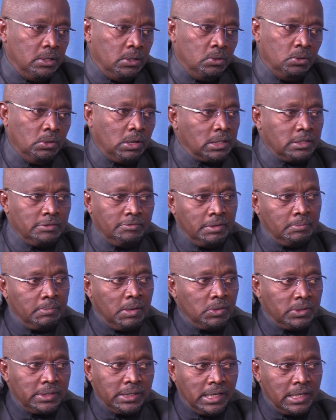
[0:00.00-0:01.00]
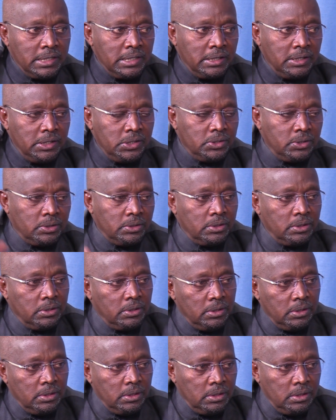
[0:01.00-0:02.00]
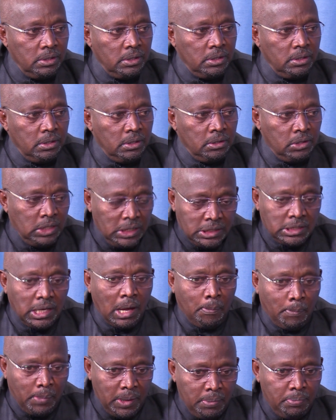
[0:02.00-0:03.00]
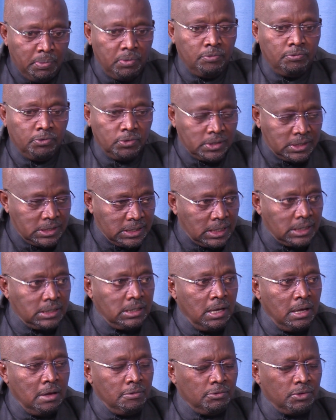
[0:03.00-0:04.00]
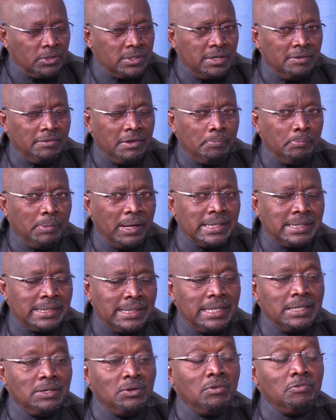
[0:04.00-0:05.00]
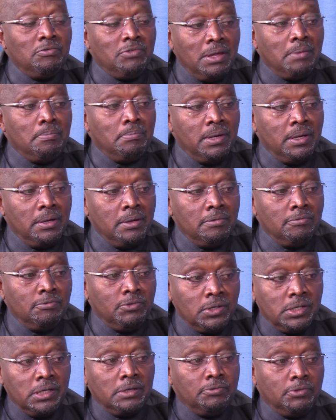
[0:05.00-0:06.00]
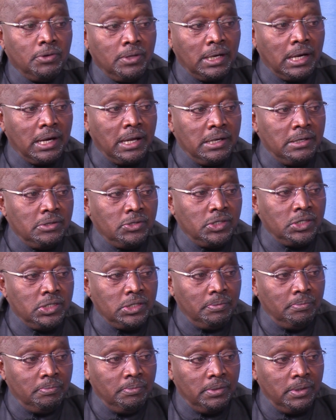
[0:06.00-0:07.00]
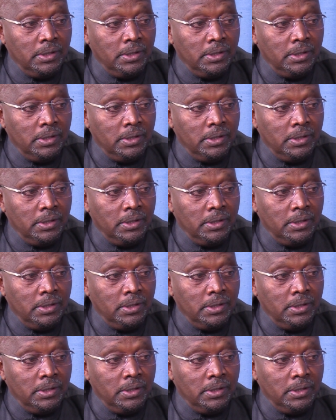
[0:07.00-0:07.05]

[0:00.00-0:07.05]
Look at even Mount Kenya region. These are people, 47% of them voted for the current regime.